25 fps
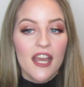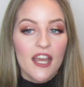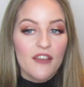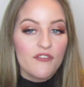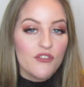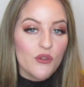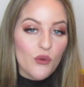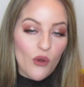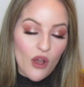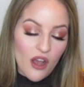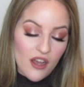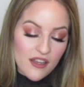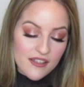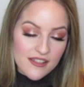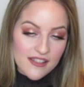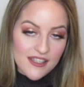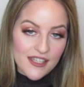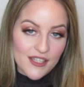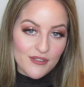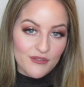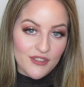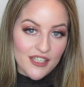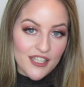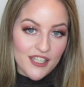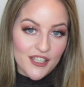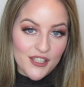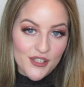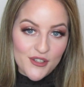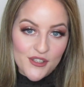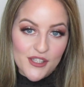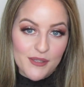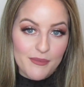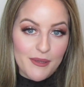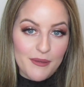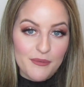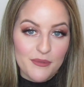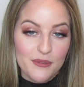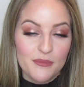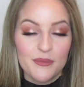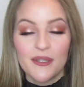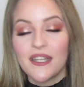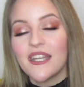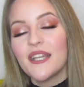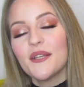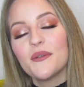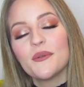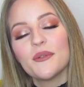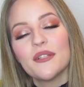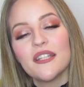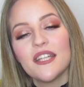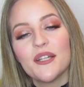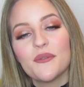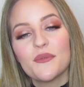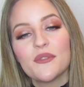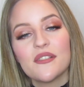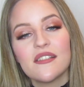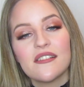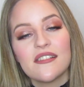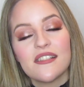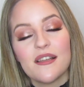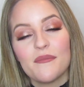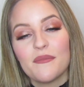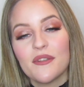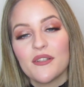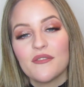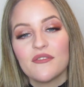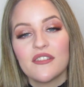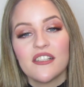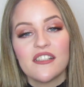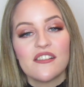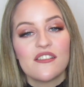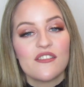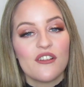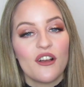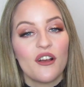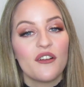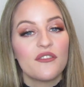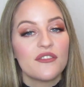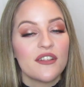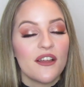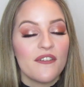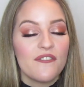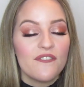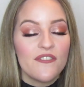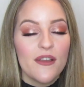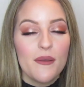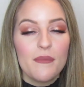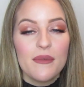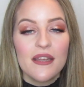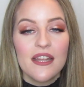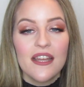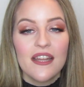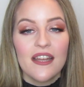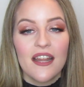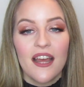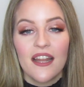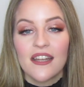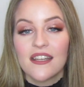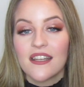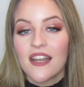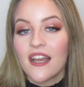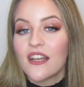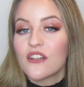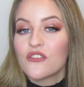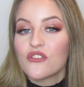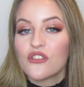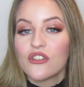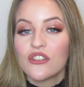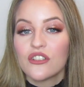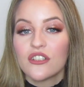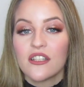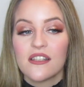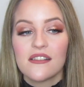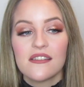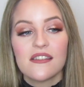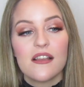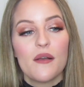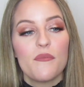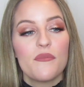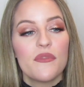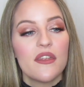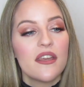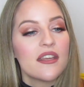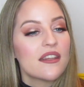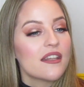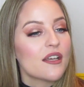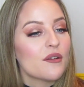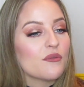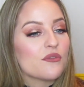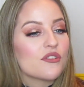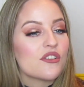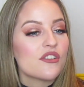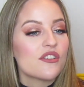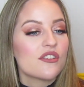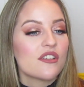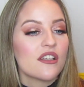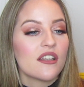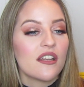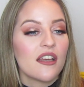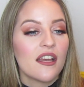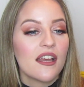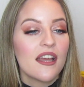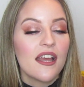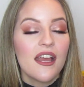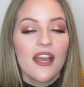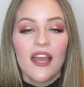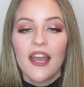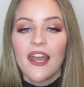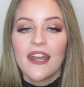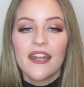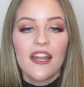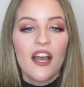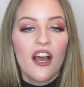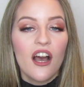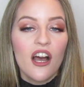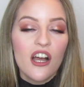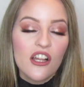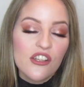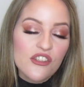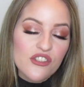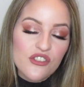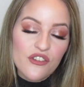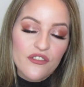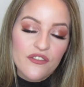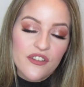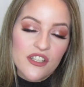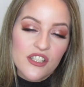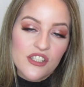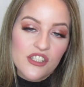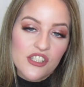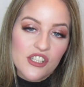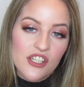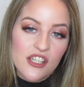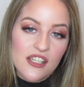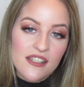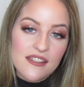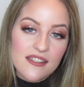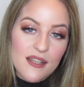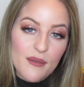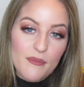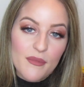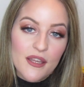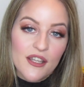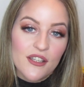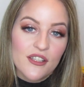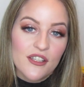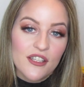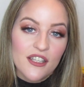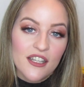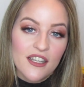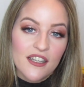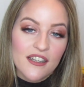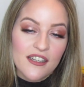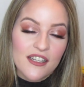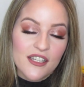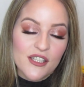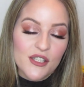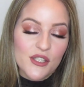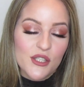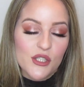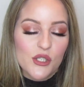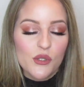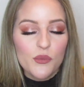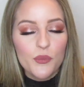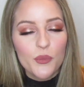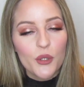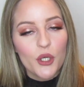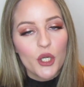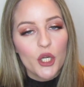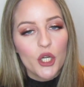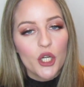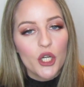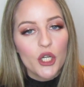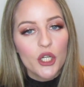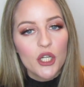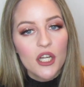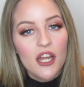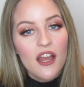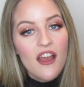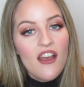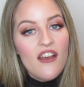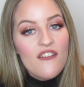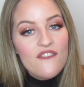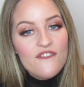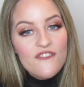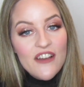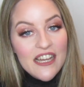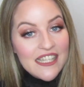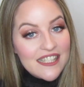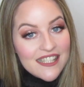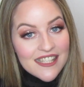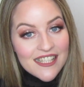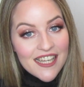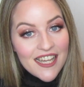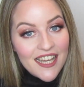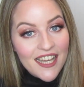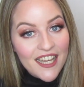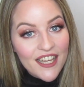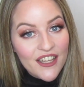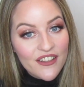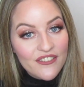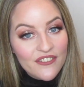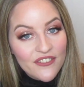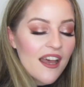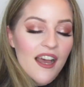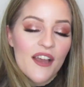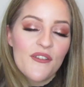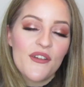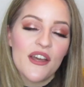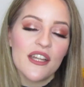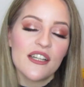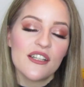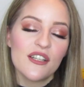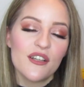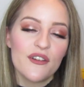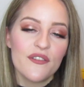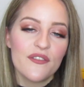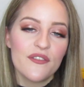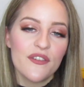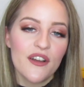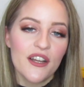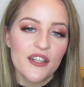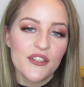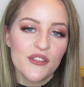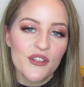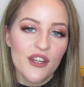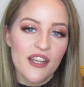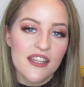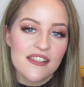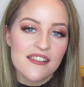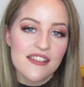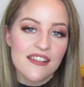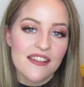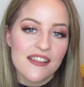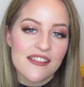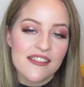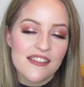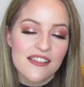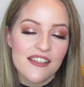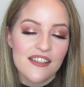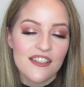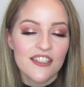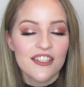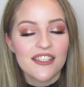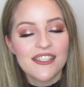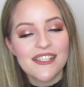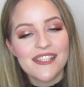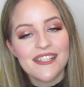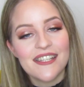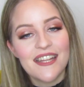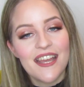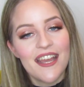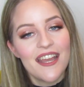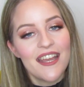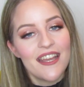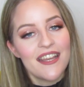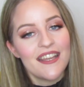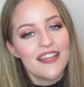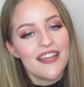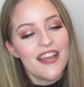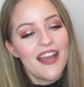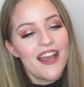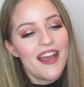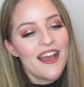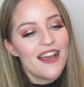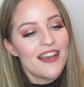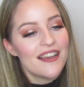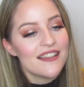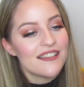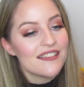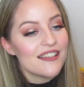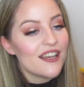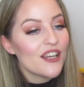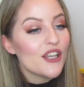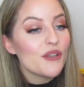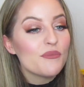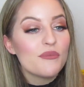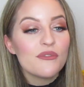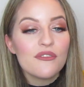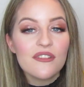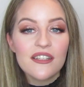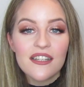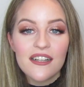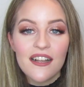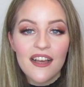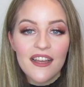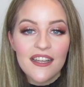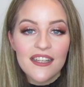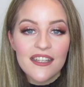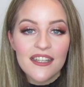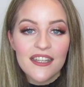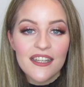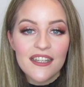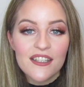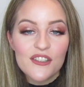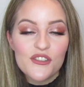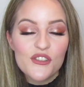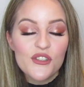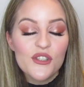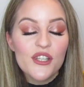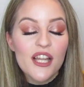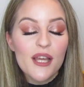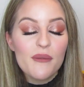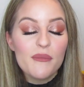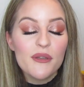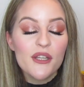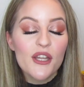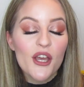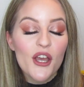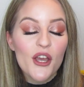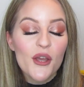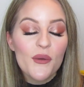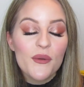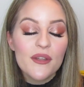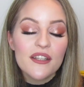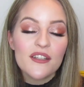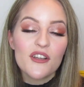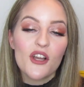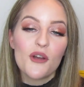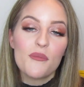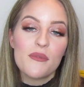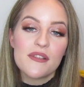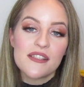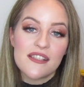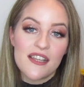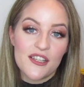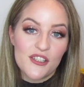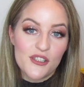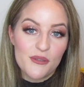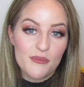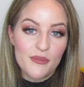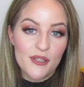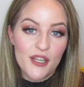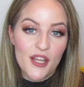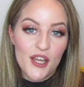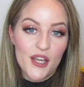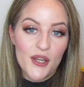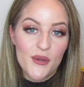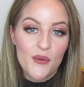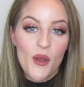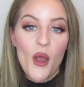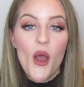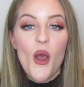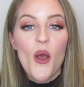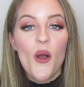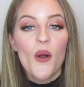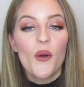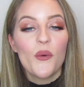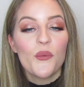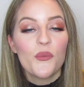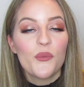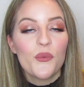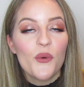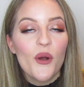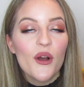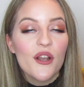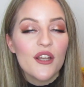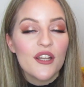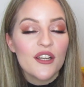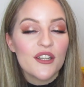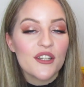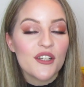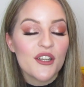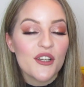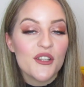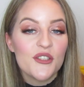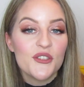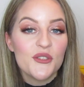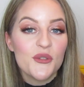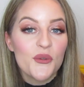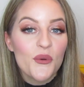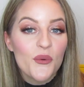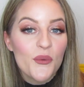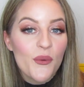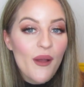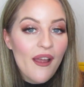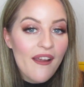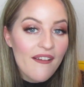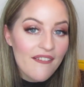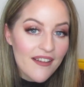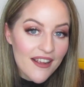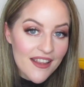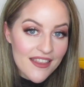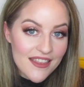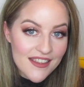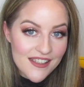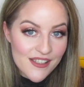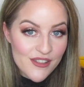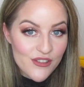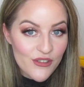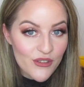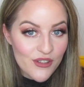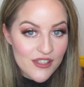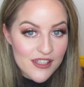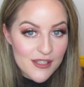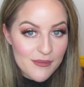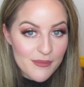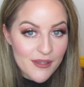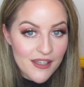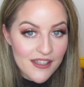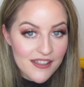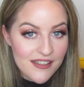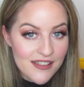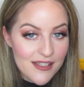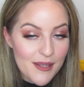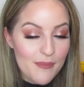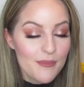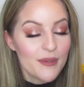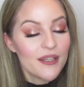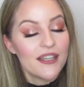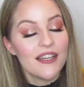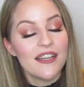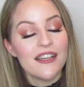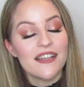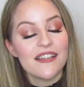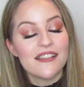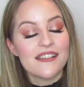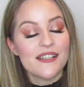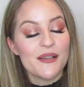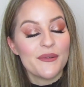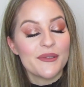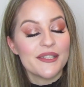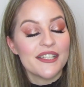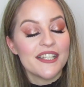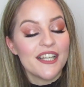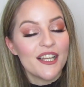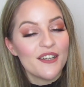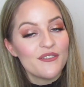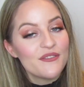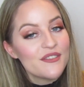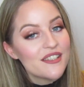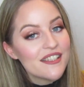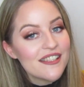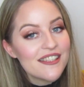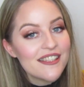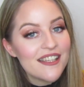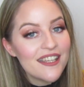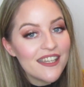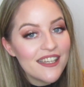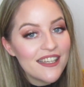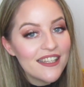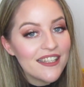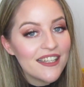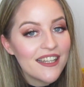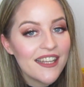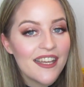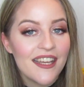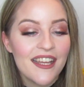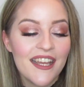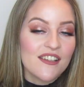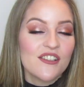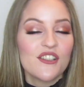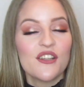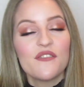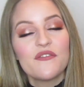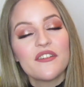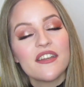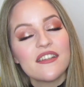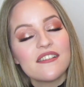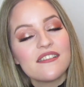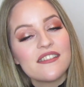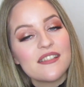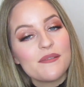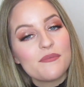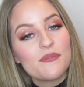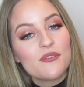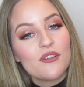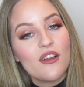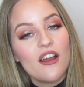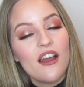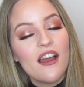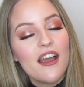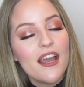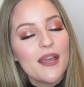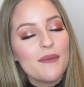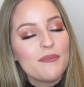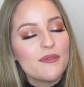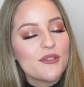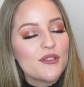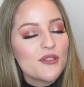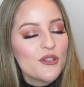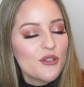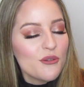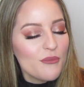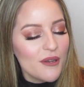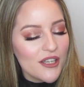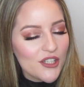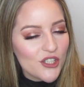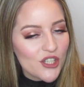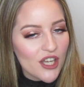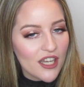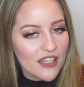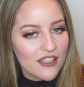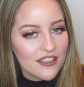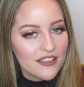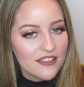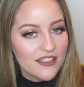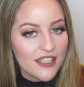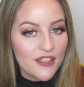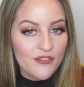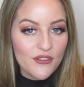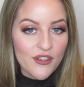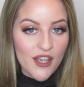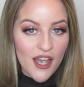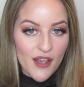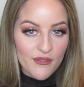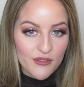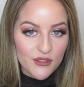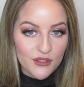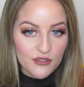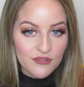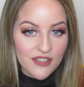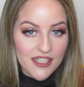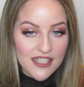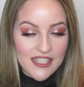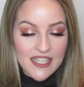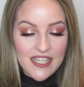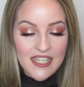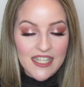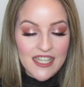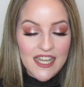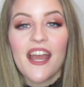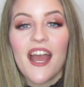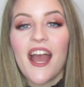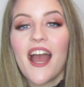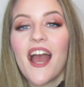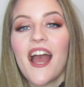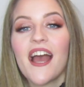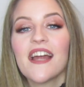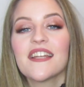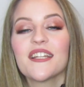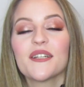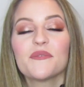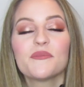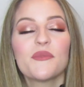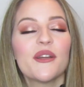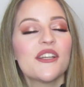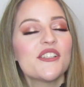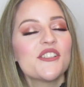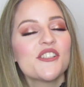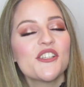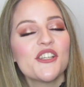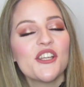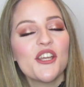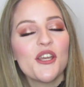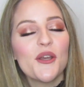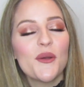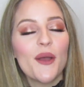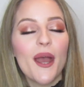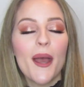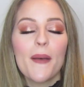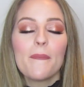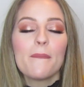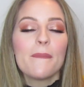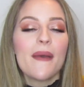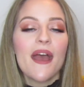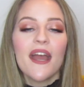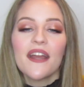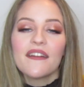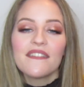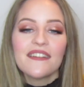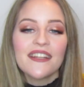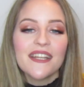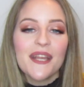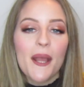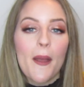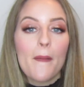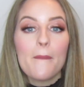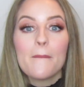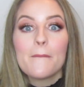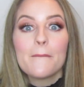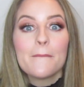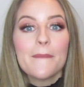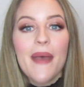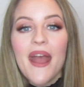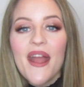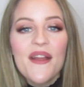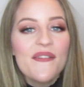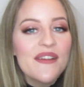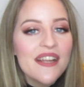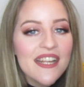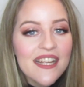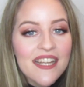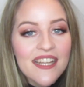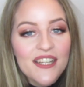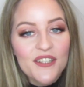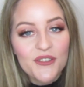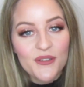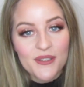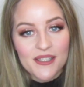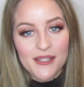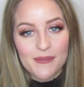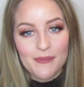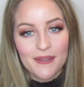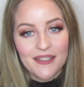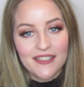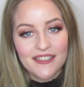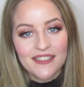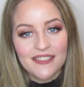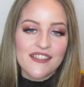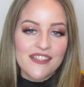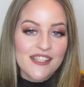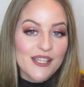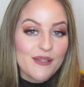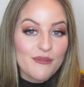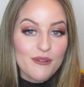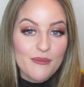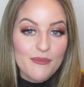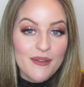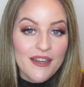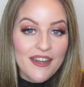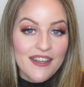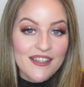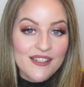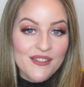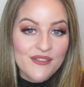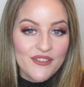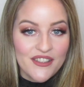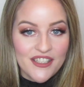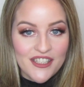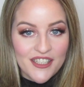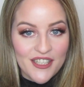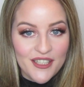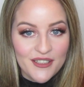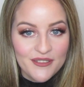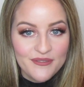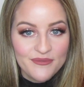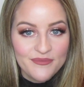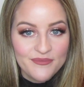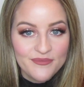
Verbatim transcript: if you are sitting really close to people. But equally, I wanted something really soft and feminine and natural and something that was just going to enhance your features and make you look super festive. I've had a lot of fun creating this look today and I hope you really like it. Do let me know in the comment section below what look you're wearing this Christmas because I would love to see it. Don't forget to subscribe to my channel if you haven't already, and I'm wishing you a merry, merry Christmas. See you in my next video.